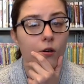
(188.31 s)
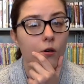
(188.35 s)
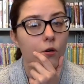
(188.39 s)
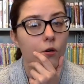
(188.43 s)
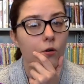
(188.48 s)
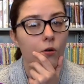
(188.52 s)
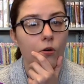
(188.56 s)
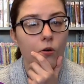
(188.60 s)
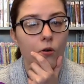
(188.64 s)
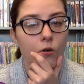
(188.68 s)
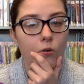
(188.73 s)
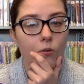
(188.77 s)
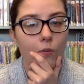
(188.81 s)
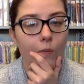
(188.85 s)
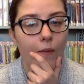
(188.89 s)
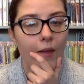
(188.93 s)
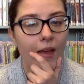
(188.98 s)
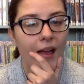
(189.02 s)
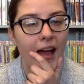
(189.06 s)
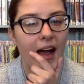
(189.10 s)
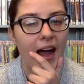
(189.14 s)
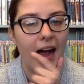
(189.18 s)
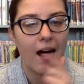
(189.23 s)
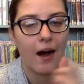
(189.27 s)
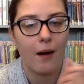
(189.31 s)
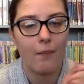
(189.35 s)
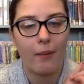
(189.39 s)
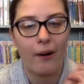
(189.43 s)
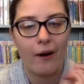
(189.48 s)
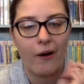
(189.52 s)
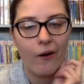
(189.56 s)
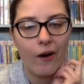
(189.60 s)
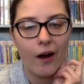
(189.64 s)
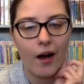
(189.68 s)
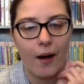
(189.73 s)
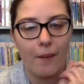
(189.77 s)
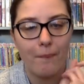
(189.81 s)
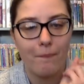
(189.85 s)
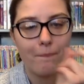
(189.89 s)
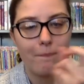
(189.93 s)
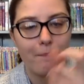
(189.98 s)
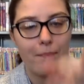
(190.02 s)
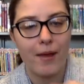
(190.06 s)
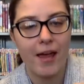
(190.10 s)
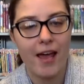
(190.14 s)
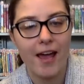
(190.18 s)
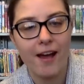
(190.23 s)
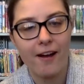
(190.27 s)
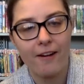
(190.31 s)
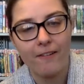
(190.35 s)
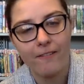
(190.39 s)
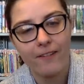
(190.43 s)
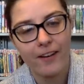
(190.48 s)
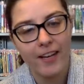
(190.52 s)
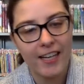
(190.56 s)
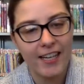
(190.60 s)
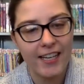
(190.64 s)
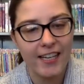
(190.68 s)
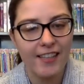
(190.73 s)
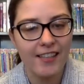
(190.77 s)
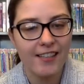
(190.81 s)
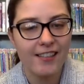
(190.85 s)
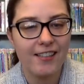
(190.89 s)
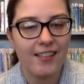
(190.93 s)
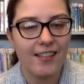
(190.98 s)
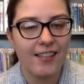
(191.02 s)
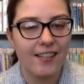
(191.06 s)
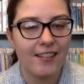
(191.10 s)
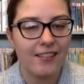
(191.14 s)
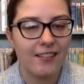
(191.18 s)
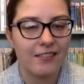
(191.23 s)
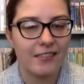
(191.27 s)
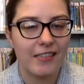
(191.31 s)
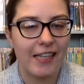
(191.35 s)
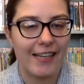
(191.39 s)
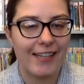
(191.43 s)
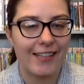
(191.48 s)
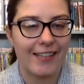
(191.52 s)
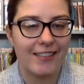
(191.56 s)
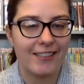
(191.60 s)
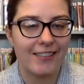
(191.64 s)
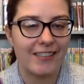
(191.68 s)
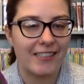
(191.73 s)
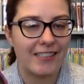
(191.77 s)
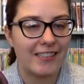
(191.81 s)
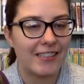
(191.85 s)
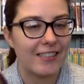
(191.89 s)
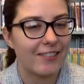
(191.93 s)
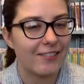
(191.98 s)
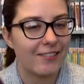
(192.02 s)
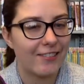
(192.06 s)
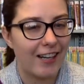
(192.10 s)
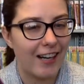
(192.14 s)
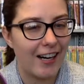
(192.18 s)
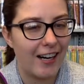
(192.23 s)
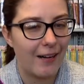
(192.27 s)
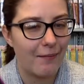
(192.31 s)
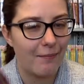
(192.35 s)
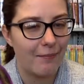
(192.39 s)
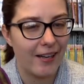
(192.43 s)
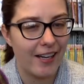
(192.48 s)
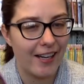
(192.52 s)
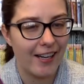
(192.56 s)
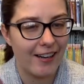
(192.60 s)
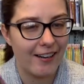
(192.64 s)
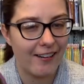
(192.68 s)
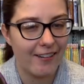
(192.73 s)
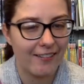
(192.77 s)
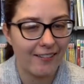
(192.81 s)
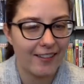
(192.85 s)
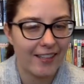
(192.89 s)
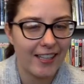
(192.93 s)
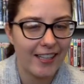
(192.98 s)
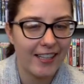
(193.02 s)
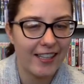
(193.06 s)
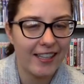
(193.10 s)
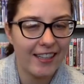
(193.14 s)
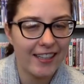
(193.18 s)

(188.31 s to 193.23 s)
Ooh, how about a berry? Like a strawberry?